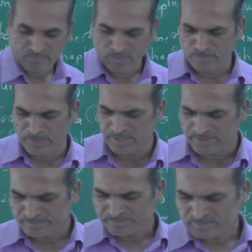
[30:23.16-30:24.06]
will
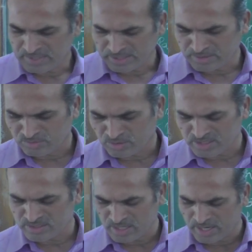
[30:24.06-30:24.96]
be that
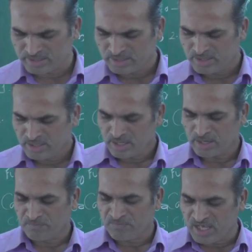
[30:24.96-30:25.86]
what is that
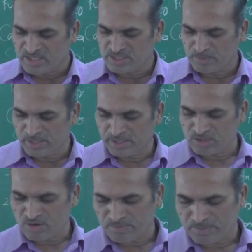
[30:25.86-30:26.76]

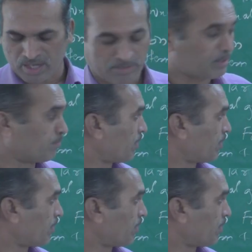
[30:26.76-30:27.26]
flexibility of carbon